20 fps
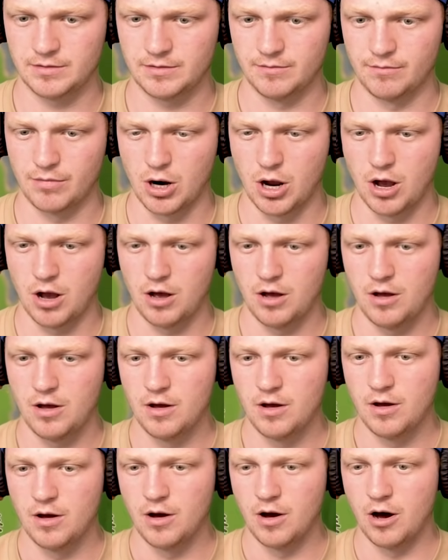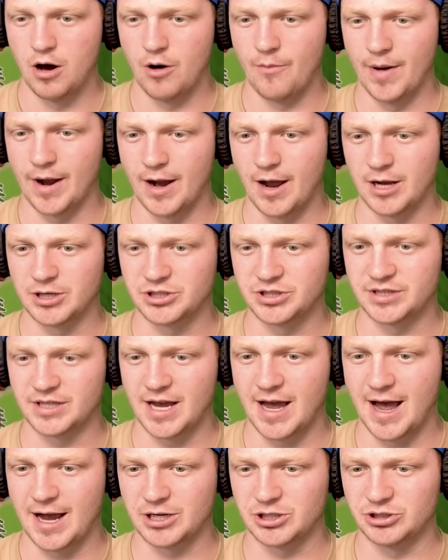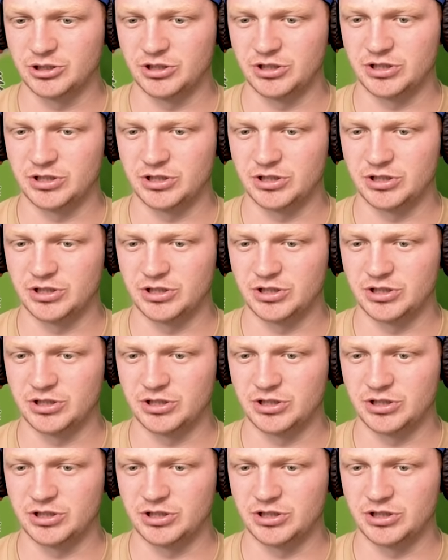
Bruh. Oh my gosh, it's actually